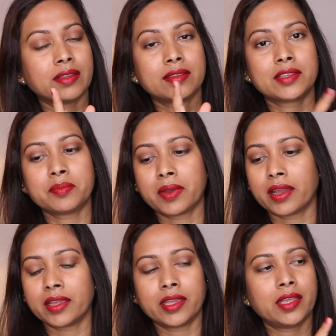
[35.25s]
this is
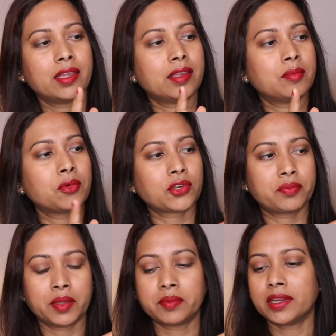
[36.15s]
my most
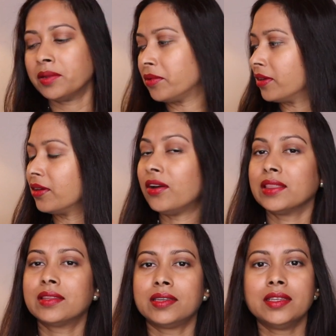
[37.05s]
favorite among
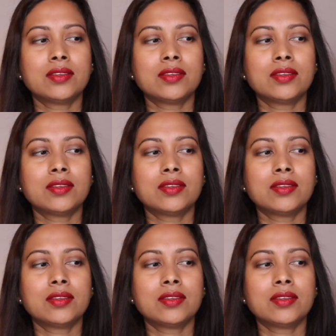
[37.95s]
all 3,